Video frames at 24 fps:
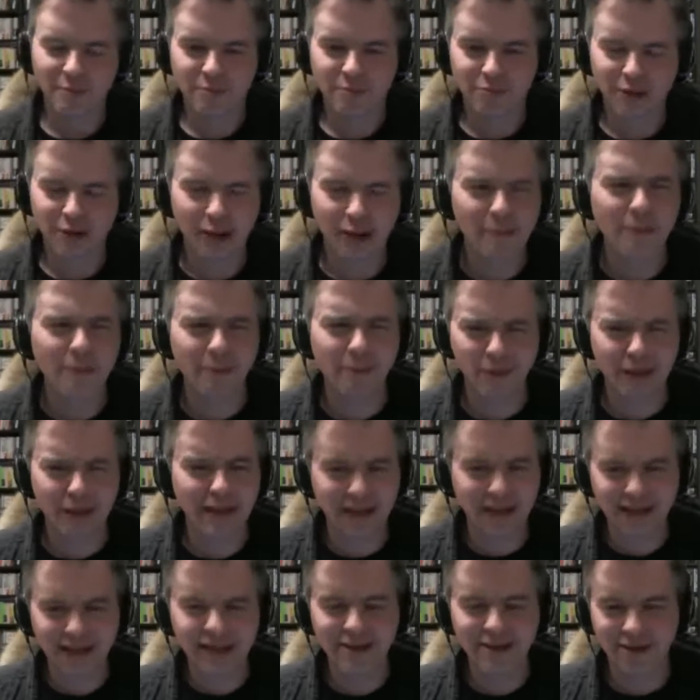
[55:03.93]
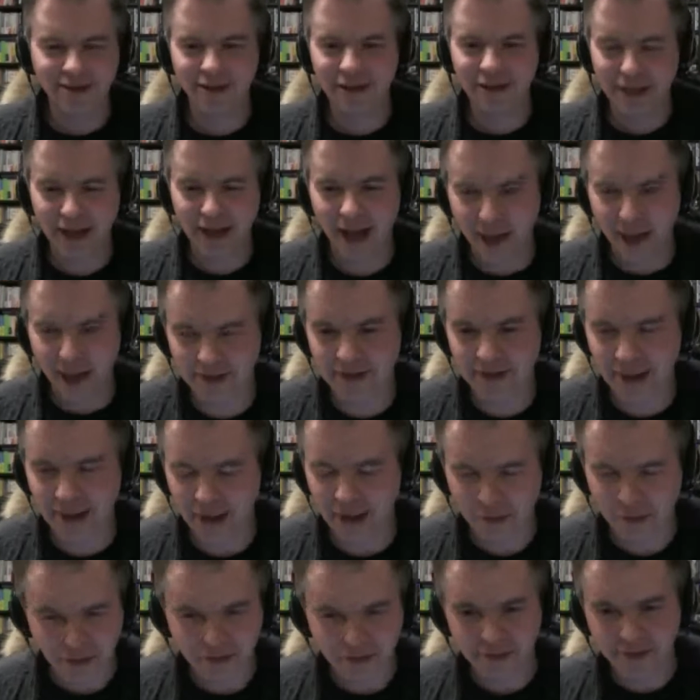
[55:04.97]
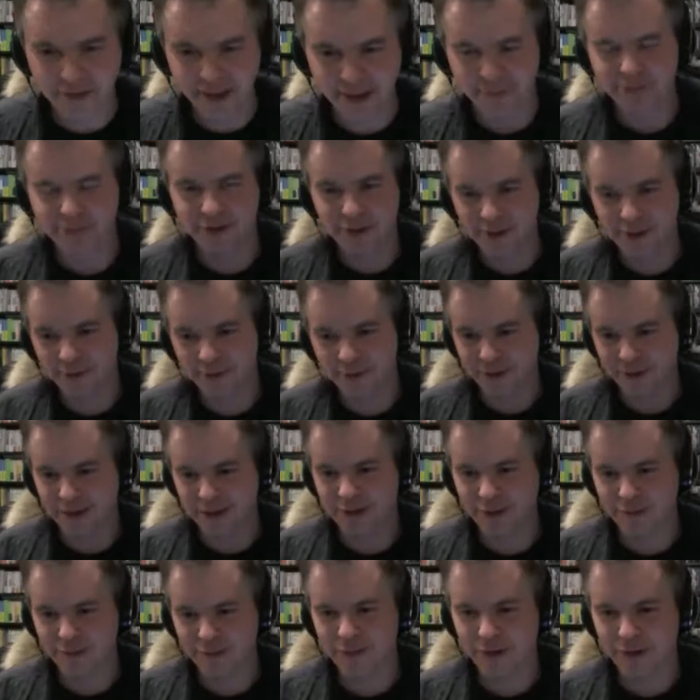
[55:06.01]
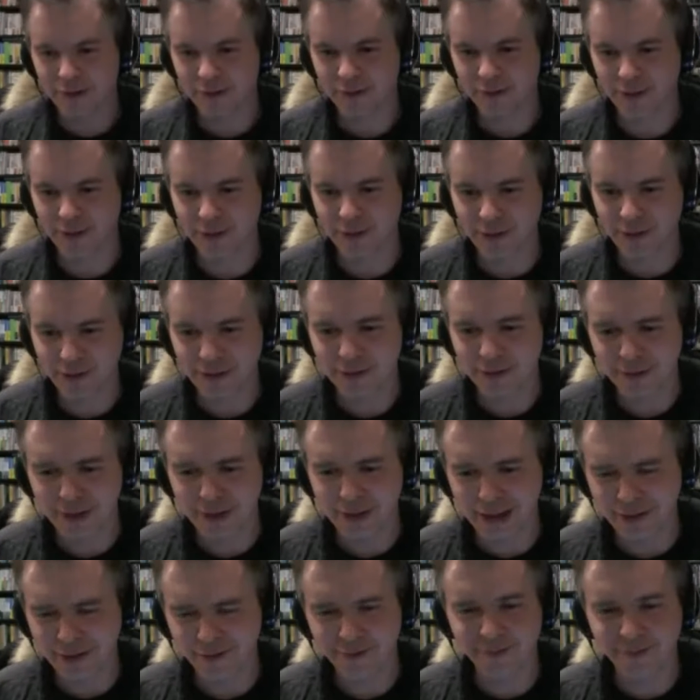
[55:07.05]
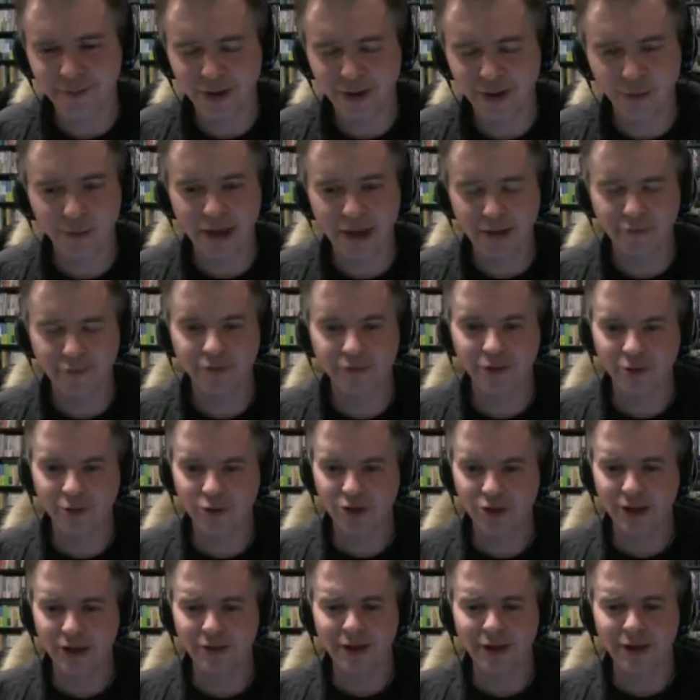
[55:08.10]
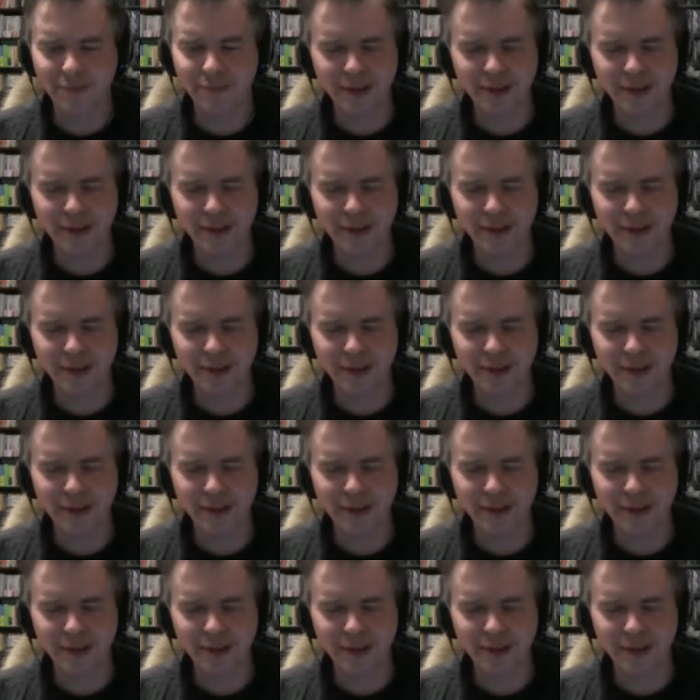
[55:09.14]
probably an easily knocked down conception of the human good, a way of flourishing, right?